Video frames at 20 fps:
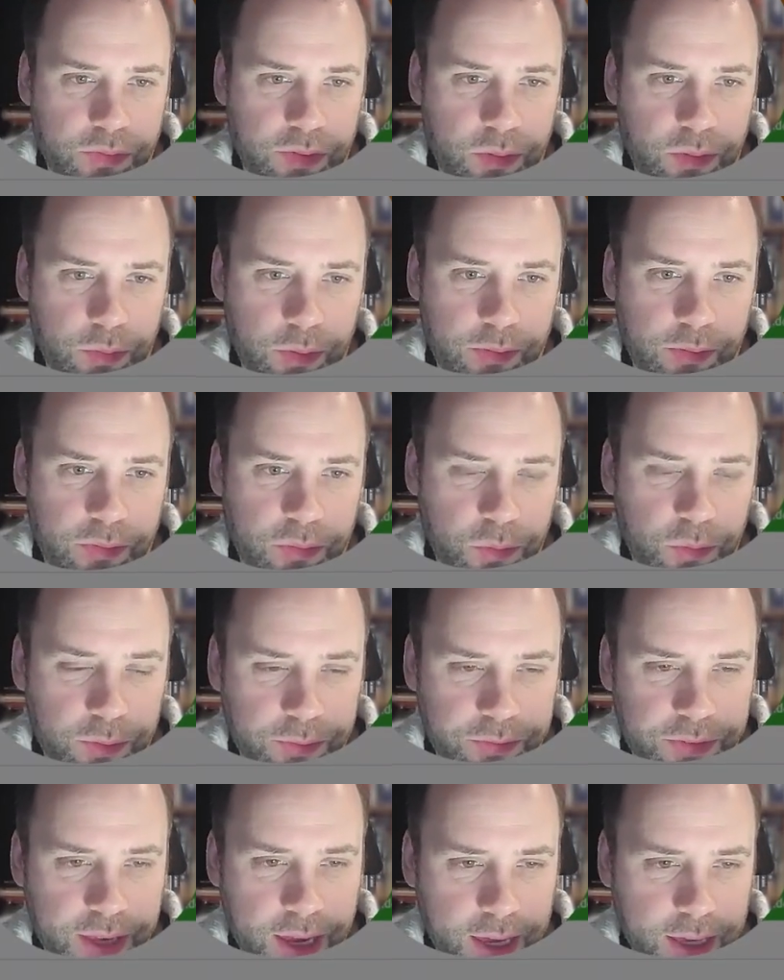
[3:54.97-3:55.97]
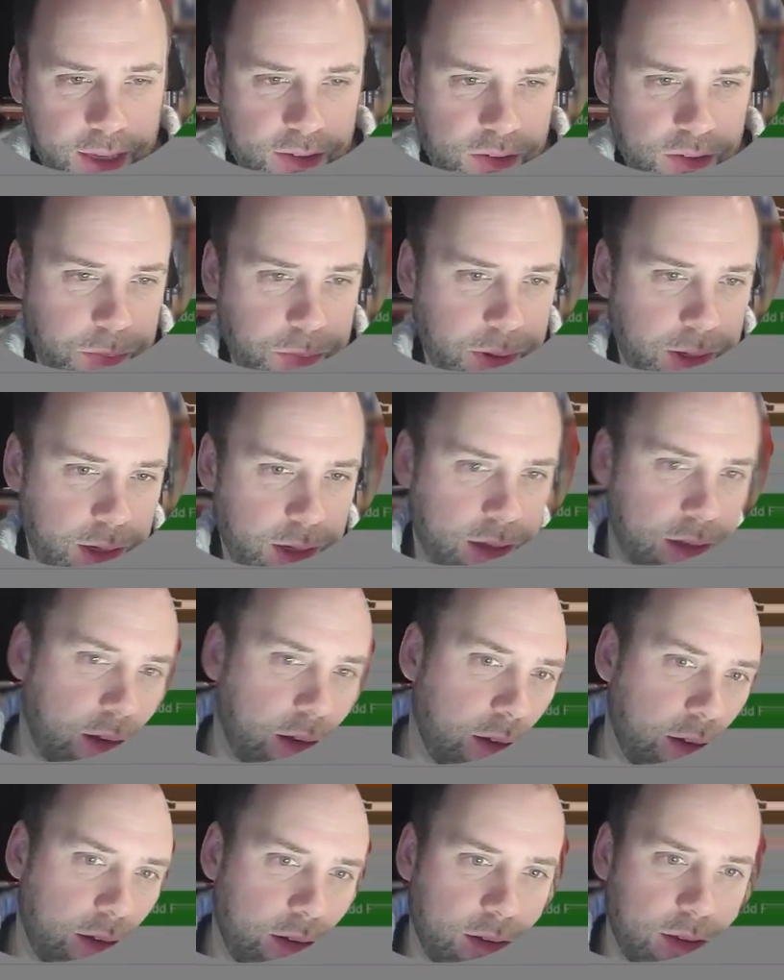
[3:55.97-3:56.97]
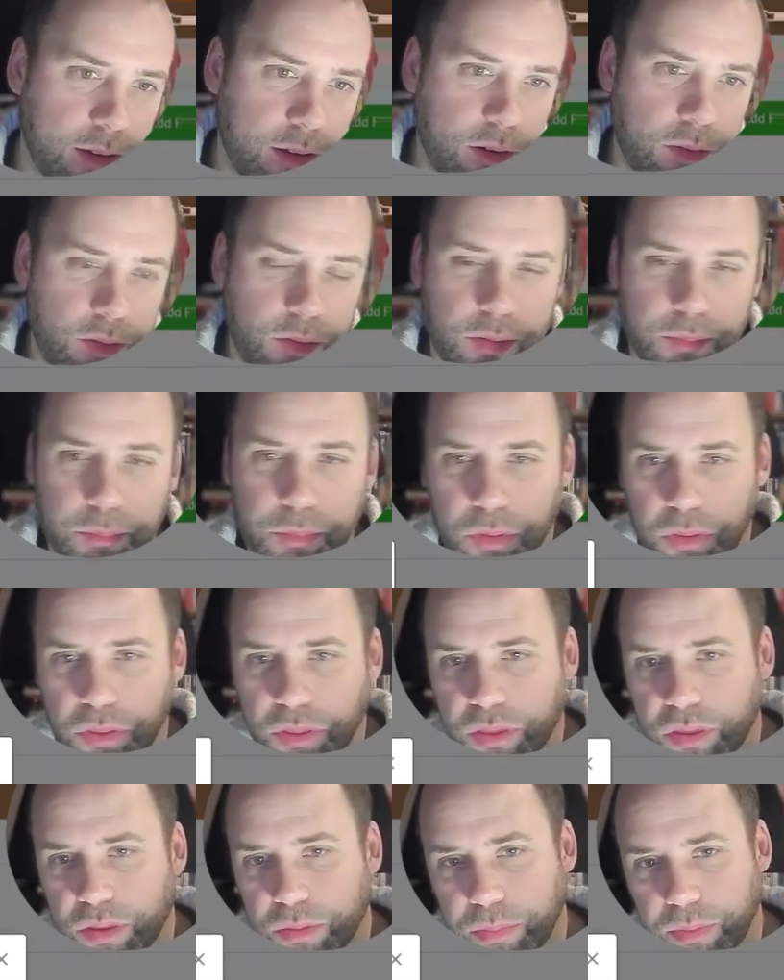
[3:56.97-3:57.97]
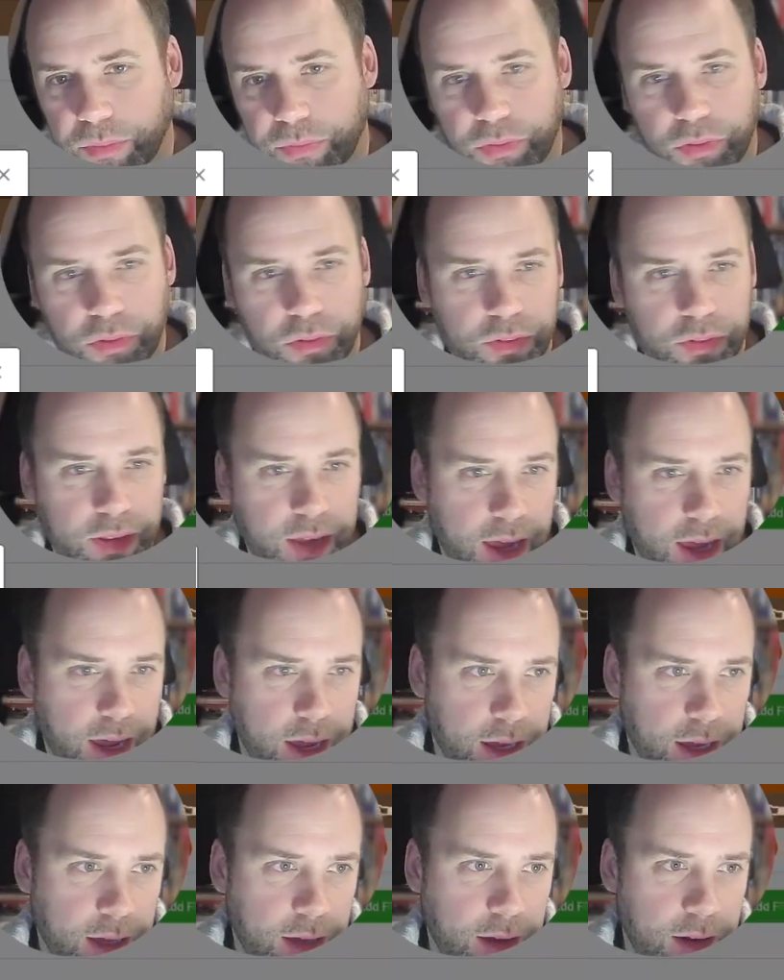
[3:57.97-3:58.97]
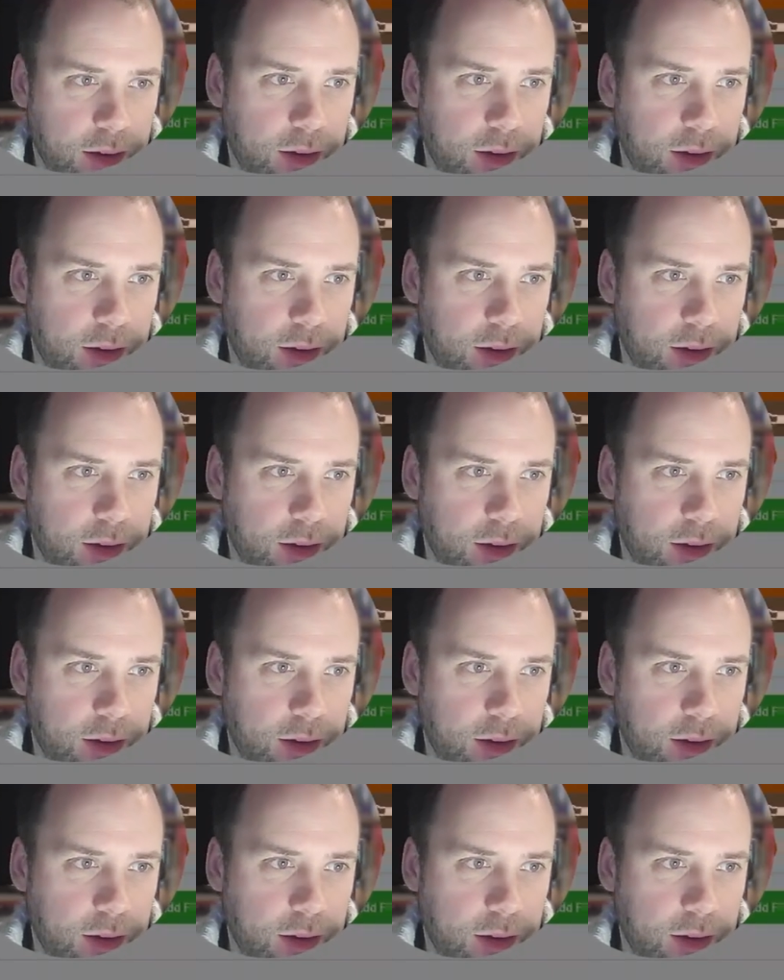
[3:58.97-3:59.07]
with dates being a month before day,